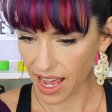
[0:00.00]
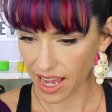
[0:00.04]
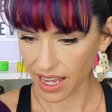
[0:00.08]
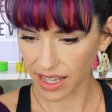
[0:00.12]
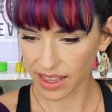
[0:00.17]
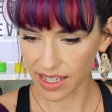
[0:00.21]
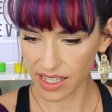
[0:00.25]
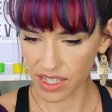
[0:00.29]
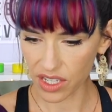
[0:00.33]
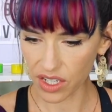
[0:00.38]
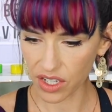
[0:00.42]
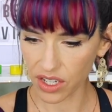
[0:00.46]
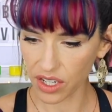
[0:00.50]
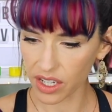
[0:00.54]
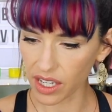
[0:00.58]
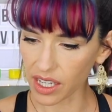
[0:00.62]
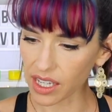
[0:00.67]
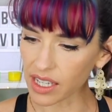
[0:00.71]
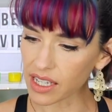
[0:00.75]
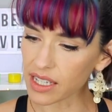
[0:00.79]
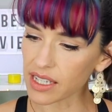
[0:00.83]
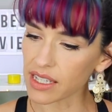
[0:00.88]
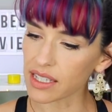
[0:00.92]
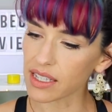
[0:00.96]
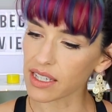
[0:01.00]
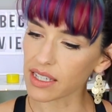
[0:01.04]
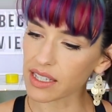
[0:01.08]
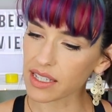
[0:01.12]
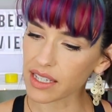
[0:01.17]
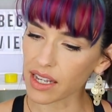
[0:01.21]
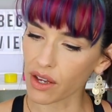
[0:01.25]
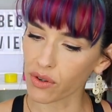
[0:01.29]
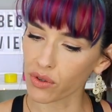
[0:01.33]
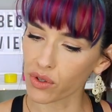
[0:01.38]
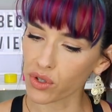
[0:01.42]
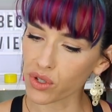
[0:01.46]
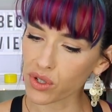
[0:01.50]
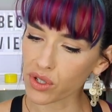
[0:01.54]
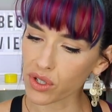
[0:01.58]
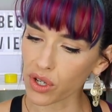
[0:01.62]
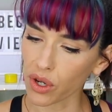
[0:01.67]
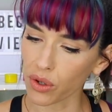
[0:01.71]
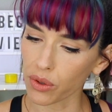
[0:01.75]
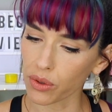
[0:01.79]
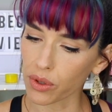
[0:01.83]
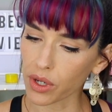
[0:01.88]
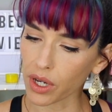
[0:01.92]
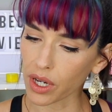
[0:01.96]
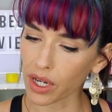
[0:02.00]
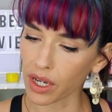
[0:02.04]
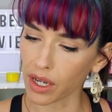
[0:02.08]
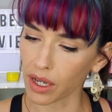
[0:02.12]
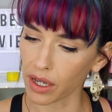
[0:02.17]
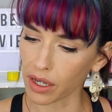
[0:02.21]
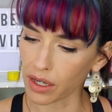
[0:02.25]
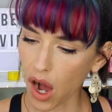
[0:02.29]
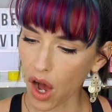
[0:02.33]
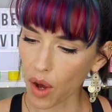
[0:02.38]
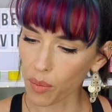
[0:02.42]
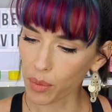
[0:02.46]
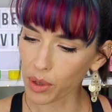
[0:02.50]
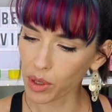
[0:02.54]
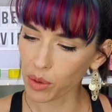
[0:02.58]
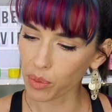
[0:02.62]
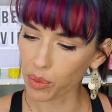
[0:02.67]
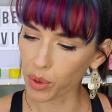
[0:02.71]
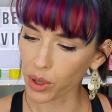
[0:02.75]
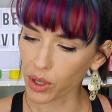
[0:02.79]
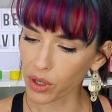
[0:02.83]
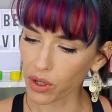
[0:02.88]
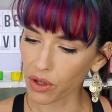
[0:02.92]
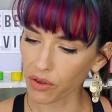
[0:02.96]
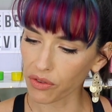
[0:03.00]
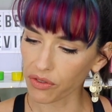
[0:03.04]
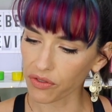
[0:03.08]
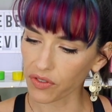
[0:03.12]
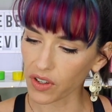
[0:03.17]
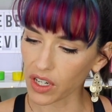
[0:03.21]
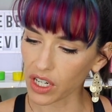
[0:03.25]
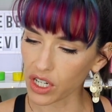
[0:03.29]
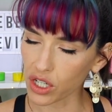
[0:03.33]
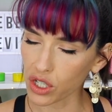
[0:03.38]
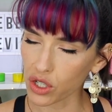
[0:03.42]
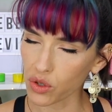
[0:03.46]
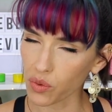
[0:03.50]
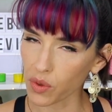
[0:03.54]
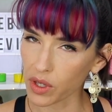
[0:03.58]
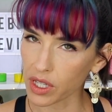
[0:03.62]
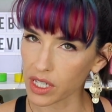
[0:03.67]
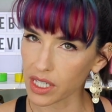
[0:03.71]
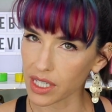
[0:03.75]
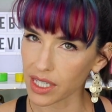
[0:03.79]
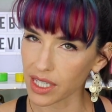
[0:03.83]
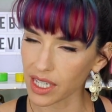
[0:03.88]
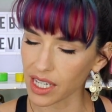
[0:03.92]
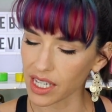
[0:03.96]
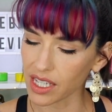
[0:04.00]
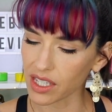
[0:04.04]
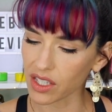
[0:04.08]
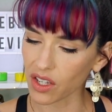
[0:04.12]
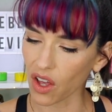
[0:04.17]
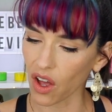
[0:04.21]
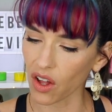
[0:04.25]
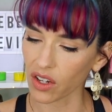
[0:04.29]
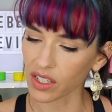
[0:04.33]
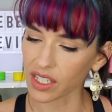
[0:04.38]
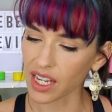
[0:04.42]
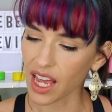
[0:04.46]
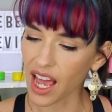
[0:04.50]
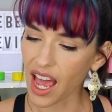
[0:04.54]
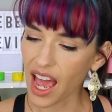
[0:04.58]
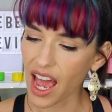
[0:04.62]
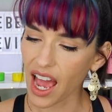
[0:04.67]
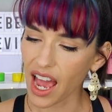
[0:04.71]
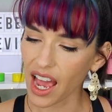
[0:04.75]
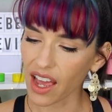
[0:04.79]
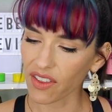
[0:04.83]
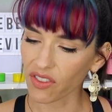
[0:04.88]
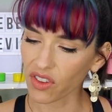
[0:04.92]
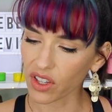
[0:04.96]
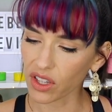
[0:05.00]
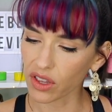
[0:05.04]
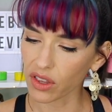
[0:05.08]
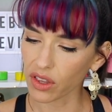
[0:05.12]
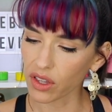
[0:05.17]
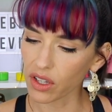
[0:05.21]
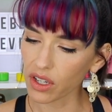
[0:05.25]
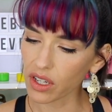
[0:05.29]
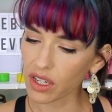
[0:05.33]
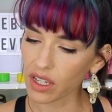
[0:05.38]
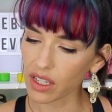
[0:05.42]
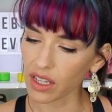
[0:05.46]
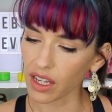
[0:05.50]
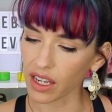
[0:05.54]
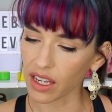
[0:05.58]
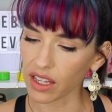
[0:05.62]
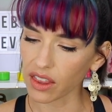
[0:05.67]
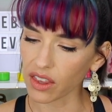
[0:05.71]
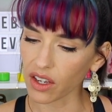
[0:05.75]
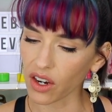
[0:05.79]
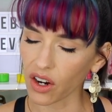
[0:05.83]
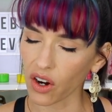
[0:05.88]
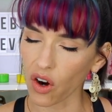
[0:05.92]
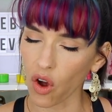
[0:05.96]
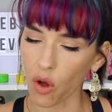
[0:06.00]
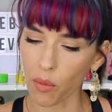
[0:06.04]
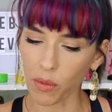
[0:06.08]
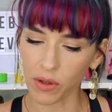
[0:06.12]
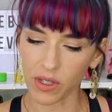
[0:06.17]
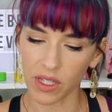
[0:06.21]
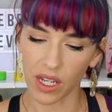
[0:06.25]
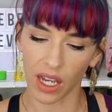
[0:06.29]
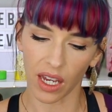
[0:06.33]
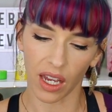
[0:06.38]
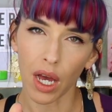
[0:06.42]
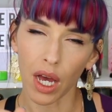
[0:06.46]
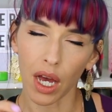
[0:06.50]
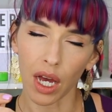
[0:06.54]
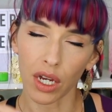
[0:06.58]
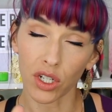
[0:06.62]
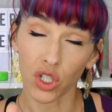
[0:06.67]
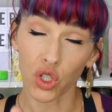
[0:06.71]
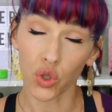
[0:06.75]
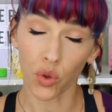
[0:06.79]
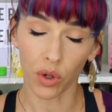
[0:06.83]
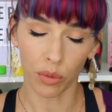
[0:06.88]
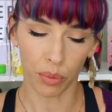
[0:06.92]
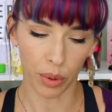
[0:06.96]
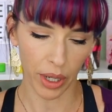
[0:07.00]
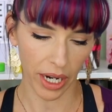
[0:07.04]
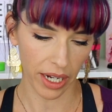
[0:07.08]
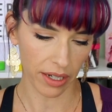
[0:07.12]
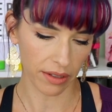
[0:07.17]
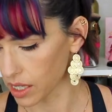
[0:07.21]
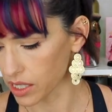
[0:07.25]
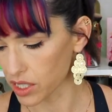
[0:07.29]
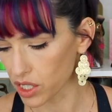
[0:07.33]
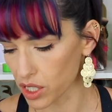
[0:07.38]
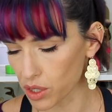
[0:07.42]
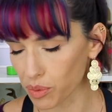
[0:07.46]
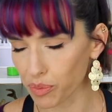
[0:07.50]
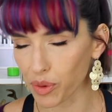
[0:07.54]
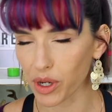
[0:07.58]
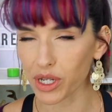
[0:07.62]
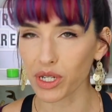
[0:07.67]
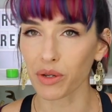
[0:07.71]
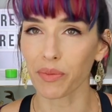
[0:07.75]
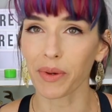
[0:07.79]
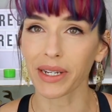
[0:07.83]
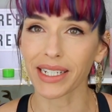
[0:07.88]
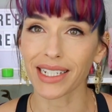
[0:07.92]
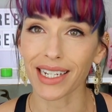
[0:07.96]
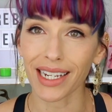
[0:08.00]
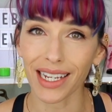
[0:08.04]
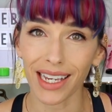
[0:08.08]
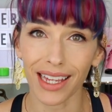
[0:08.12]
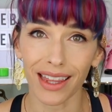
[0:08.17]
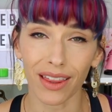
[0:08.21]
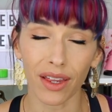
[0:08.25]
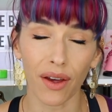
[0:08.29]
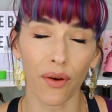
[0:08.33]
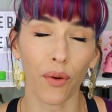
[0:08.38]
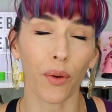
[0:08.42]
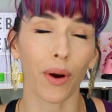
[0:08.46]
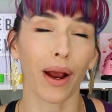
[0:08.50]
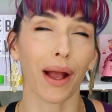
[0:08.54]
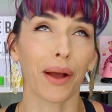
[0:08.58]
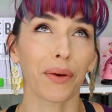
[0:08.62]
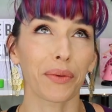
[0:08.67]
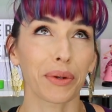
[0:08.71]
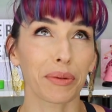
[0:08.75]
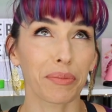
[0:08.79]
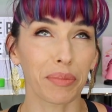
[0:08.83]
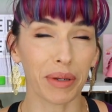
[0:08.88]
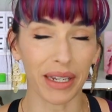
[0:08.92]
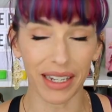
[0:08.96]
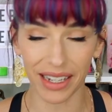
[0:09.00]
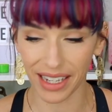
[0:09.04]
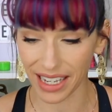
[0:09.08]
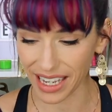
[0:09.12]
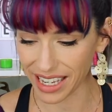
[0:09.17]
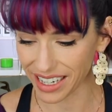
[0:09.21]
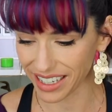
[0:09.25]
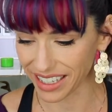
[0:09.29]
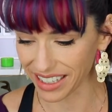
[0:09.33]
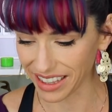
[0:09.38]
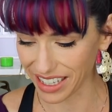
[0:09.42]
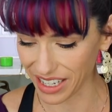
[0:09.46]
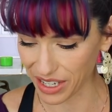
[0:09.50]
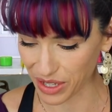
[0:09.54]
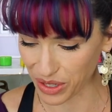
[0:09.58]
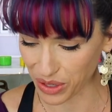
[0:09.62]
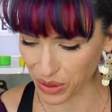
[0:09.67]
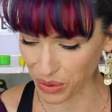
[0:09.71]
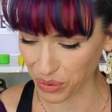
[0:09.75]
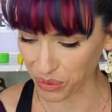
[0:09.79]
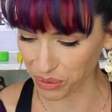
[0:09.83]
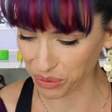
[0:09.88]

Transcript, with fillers: And these cookies sound so good. Almond brittle finished with sea salt. And they look like they're almost like uh, shortbread. I just brushed my teeth or I would be eating these